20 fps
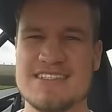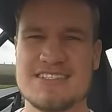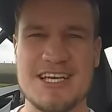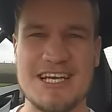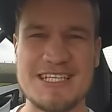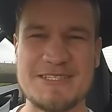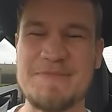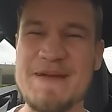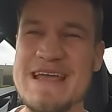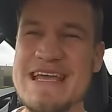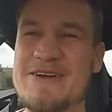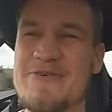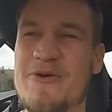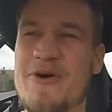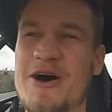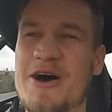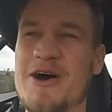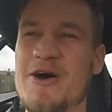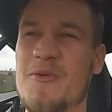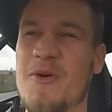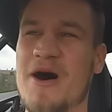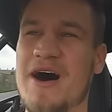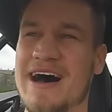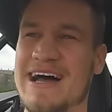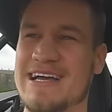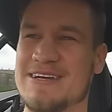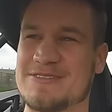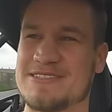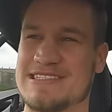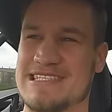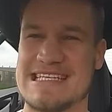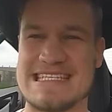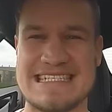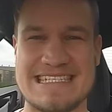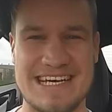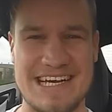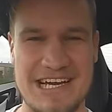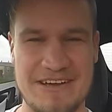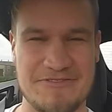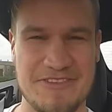So it's been quite a while
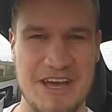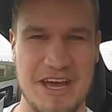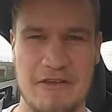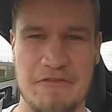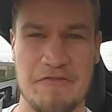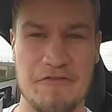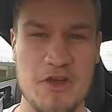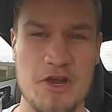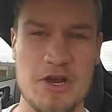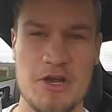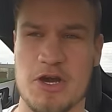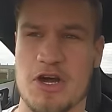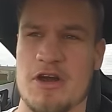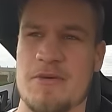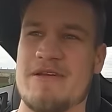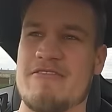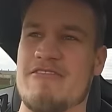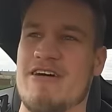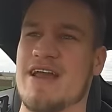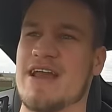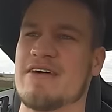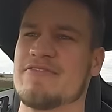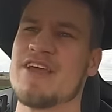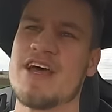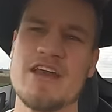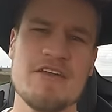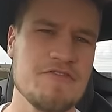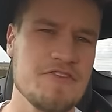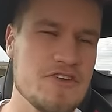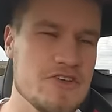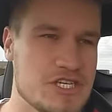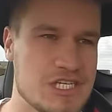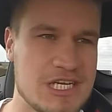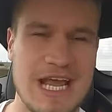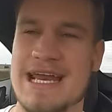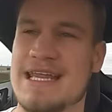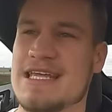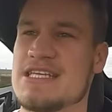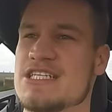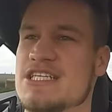since I've done a fuel economy run. I've done a few
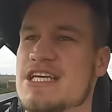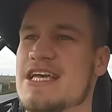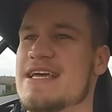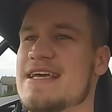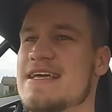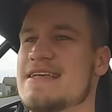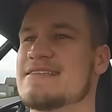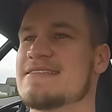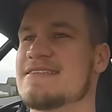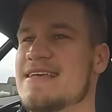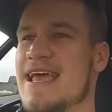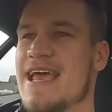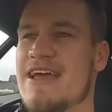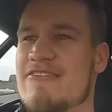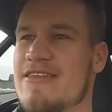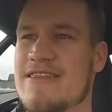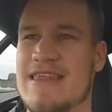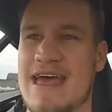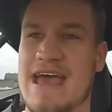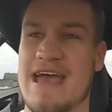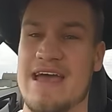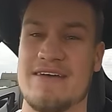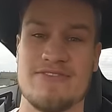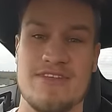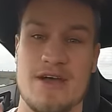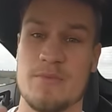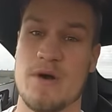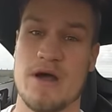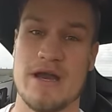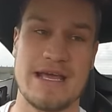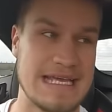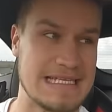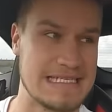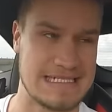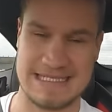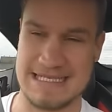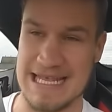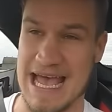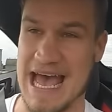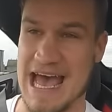challenges here and there, done one
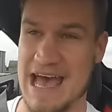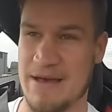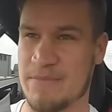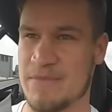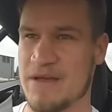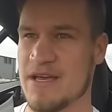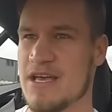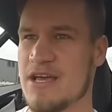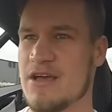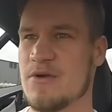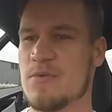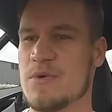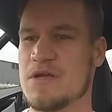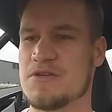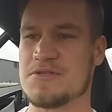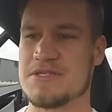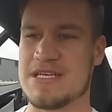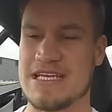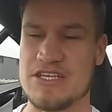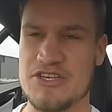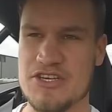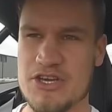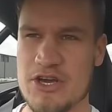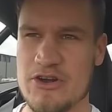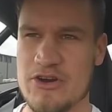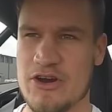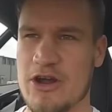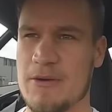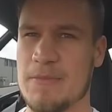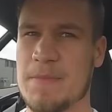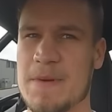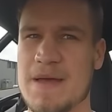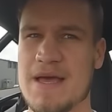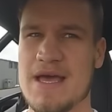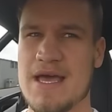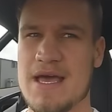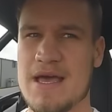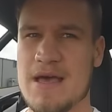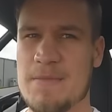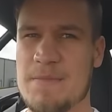against Sam, which was in Europe.
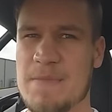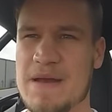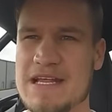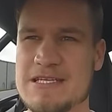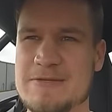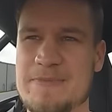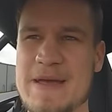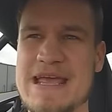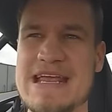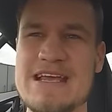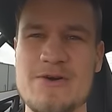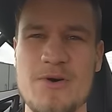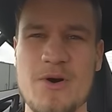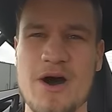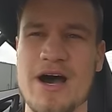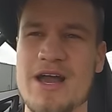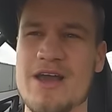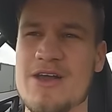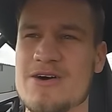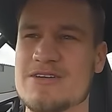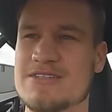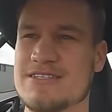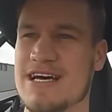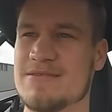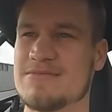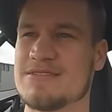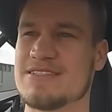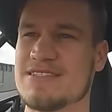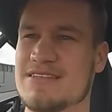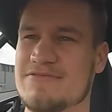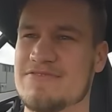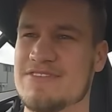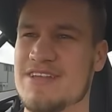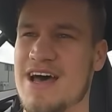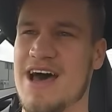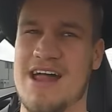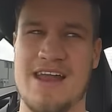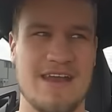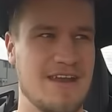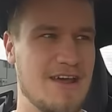But it's been quite a long time since I've
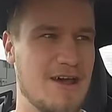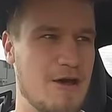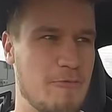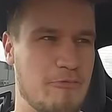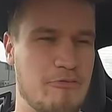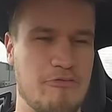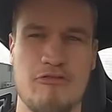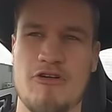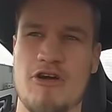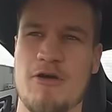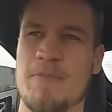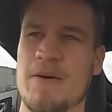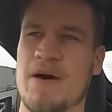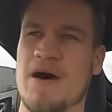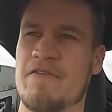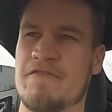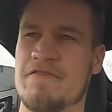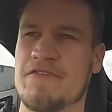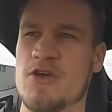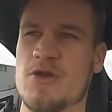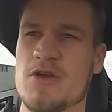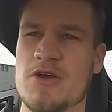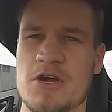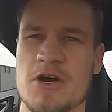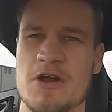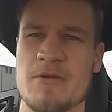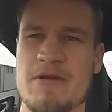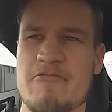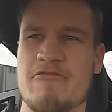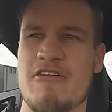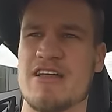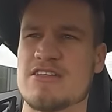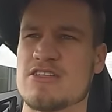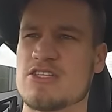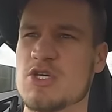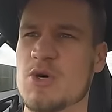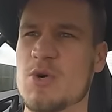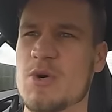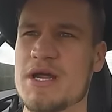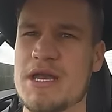done a proper fuel economy run
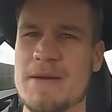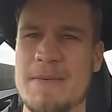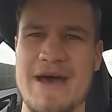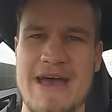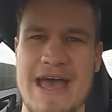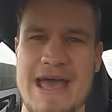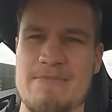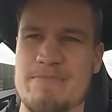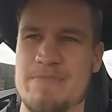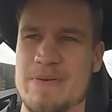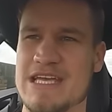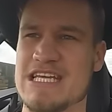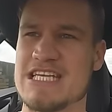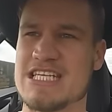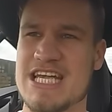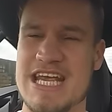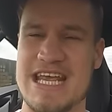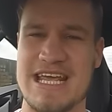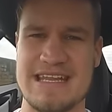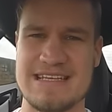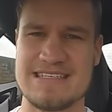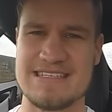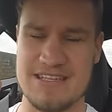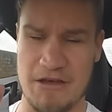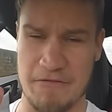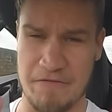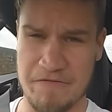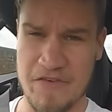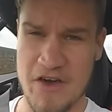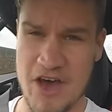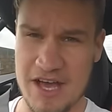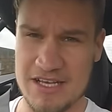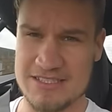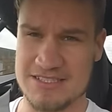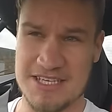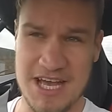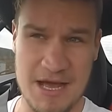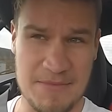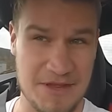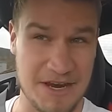talking about M P G, and this is the
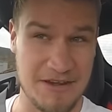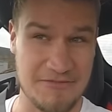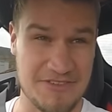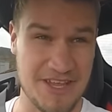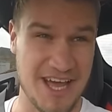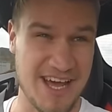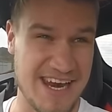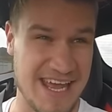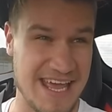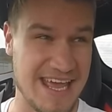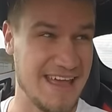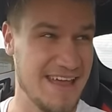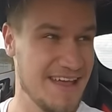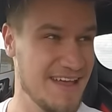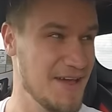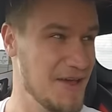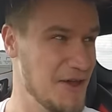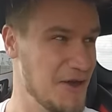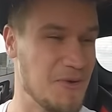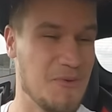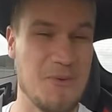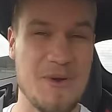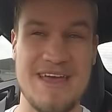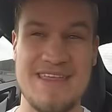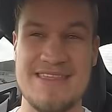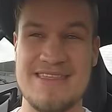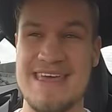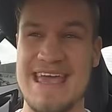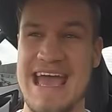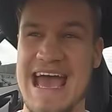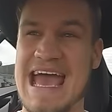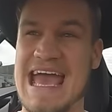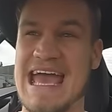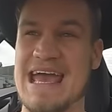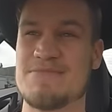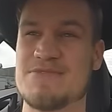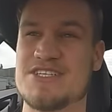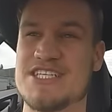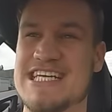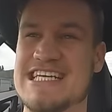first time that I've done it with the A
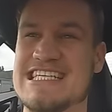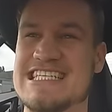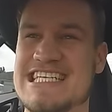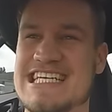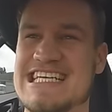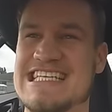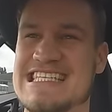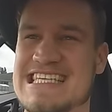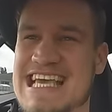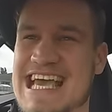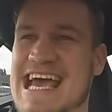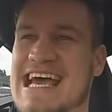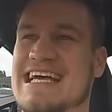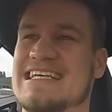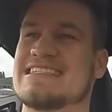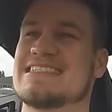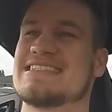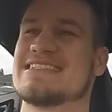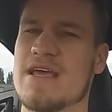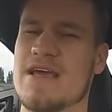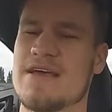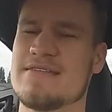M G G T S.